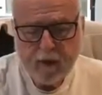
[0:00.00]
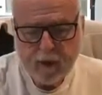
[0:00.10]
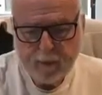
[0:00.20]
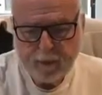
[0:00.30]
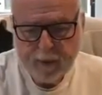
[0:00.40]

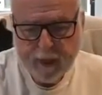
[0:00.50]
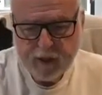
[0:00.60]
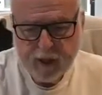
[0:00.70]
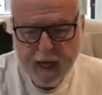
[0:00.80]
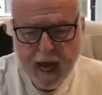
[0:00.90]
this
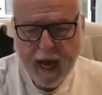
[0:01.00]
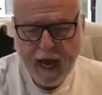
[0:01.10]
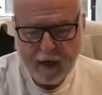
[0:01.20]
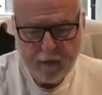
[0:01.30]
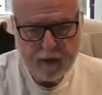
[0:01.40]
patient
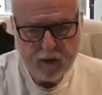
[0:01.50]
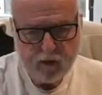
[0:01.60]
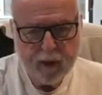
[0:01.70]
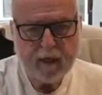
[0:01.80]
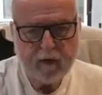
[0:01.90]
had been
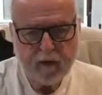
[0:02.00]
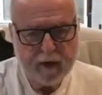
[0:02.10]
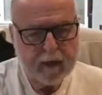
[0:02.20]
treated very